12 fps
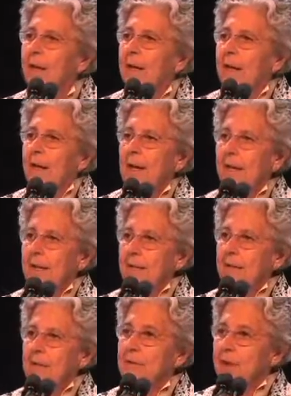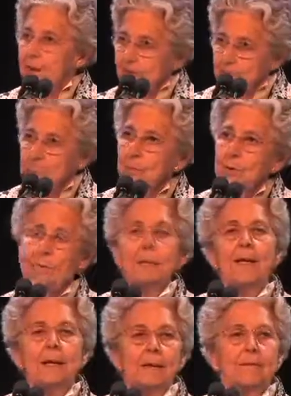And as were many
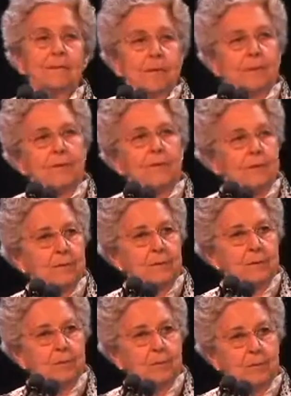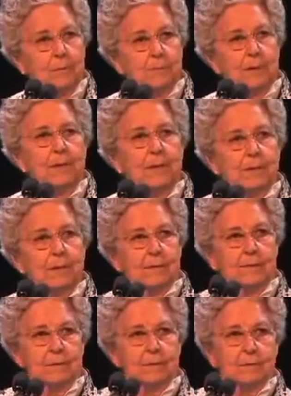of the other women
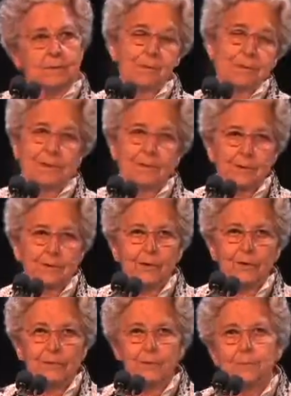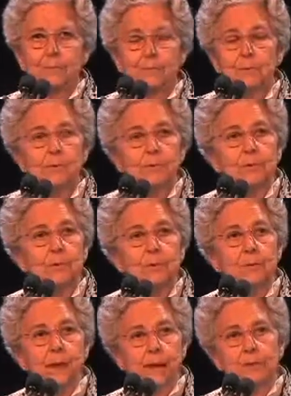who, well, they were girls, who, who
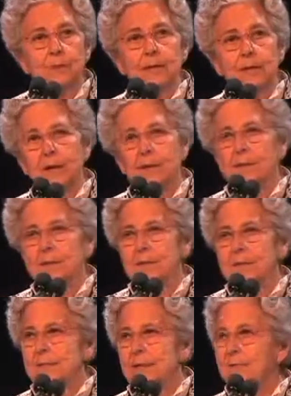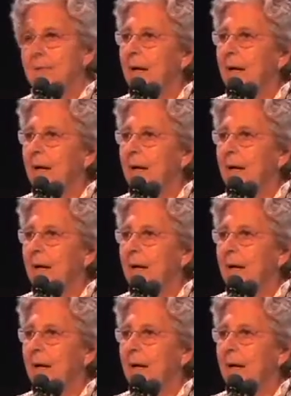entered the convent at the same time